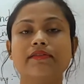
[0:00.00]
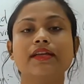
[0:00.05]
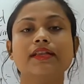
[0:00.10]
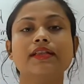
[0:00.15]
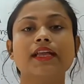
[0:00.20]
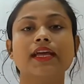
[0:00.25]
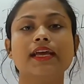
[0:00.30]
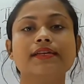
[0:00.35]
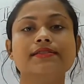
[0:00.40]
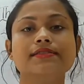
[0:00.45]

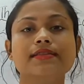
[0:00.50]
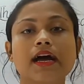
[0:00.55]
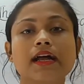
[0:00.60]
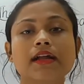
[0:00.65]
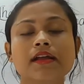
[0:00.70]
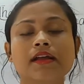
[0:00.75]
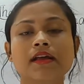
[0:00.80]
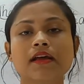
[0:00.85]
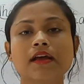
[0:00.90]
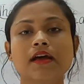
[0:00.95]
things are
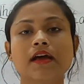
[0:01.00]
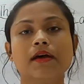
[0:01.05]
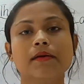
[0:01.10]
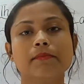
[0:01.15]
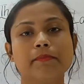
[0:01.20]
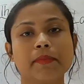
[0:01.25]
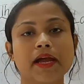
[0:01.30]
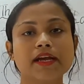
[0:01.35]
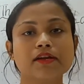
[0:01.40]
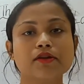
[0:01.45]

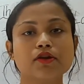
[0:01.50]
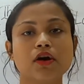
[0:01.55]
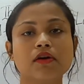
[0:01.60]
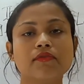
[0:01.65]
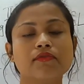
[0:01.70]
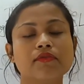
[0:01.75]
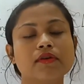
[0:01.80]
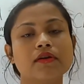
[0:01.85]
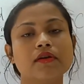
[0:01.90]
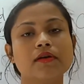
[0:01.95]
made of
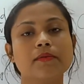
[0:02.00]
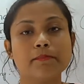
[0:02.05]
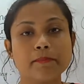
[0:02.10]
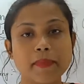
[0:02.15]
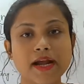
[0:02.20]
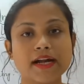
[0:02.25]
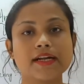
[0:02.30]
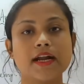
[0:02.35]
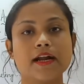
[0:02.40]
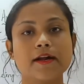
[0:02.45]

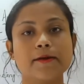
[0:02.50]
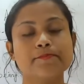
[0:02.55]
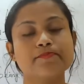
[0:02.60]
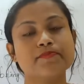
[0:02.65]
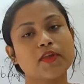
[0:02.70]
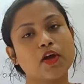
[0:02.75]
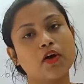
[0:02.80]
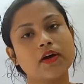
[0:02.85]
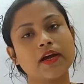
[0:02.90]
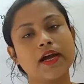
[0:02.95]
matter.
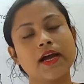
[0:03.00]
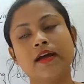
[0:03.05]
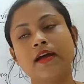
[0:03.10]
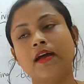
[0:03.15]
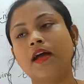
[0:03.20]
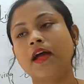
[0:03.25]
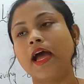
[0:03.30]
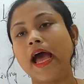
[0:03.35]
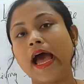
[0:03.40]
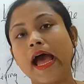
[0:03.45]
Okay.
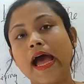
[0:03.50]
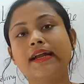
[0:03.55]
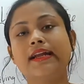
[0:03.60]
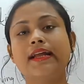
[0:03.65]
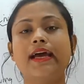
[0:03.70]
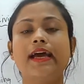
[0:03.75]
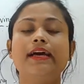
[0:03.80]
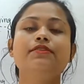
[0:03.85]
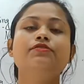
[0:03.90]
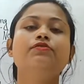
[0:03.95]
And
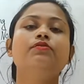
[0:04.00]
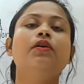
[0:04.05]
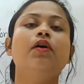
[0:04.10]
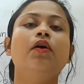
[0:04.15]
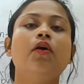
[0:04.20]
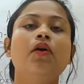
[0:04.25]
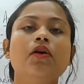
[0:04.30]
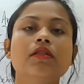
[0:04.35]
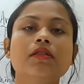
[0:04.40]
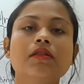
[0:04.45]
as we
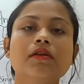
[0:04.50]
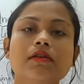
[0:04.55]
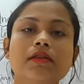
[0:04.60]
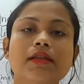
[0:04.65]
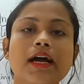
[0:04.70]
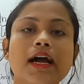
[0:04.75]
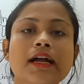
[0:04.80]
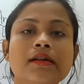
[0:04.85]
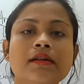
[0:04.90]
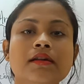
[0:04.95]
all know
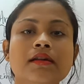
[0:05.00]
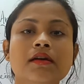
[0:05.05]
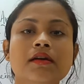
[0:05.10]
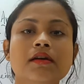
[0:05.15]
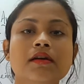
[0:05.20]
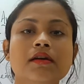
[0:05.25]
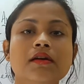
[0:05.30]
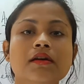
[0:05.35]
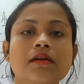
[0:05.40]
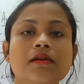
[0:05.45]
that
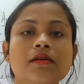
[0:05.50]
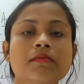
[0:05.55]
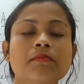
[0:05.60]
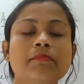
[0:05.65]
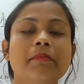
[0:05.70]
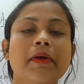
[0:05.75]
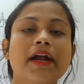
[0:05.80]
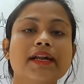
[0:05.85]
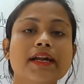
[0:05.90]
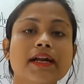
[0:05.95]

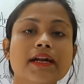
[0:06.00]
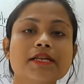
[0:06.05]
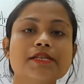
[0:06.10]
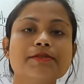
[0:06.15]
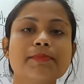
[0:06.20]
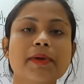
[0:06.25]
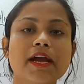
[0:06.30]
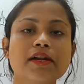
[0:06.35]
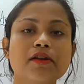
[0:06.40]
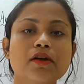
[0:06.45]
matter is
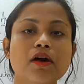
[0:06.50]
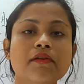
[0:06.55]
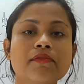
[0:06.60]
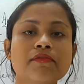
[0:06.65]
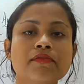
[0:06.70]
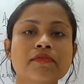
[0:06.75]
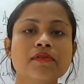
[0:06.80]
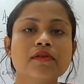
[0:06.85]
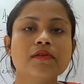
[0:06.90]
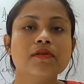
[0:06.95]
made of
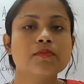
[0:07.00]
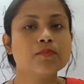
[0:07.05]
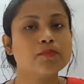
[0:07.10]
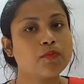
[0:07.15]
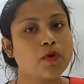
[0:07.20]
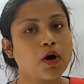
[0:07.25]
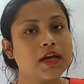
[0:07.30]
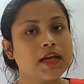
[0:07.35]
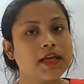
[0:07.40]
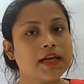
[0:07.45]

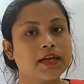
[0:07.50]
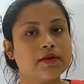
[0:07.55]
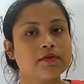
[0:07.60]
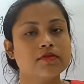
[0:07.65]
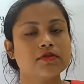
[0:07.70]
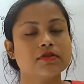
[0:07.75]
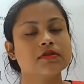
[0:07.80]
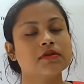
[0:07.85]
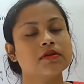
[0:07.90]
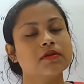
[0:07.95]

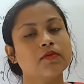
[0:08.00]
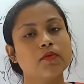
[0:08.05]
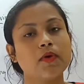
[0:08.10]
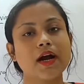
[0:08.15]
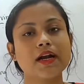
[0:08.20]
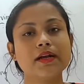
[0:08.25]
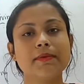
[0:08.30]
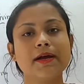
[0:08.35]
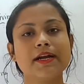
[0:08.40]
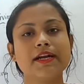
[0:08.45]
molecules.
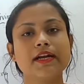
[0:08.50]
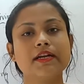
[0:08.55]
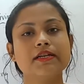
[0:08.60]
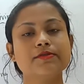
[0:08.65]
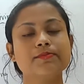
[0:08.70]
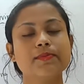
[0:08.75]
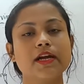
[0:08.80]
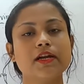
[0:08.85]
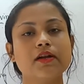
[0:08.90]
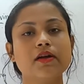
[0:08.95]
What matter is
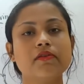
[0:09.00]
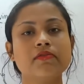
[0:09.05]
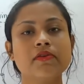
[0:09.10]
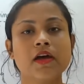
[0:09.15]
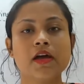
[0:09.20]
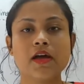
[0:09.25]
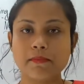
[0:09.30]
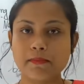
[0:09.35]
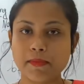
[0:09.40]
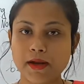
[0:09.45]
made of?
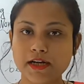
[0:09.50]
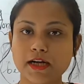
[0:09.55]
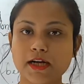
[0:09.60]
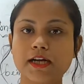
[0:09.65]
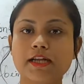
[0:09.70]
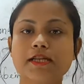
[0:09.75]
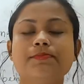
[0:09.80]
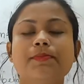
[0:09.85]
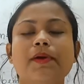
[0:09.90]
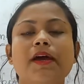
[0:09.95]
Matter
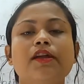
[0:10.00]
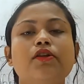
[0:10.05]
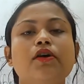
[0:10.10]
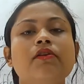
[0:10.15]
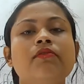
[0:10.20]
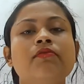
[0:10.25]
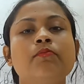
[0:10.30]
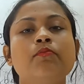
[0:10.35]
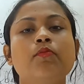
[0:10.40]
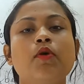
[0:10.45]
is made
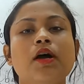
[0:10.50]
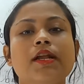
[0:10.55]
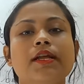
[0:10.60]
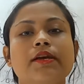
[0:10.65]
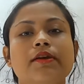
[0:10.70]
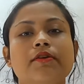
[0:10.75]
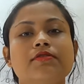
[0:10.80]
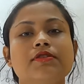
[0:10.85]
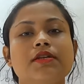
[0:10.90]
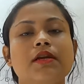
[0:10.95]
of
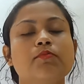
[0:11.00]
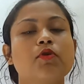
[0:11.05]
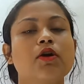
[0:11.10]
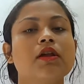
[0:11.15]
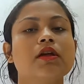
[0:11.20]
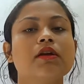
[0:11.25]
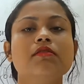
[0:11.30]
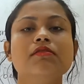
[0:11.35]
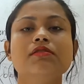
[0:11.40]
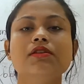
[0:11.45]
molecules, and
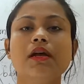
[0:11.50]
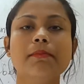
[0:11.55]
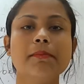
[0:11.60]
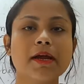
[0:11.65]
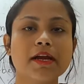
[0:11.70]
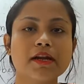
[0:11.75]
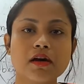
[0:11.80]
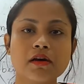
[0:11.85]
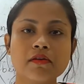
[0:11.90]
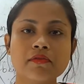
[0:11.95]
molecules are made of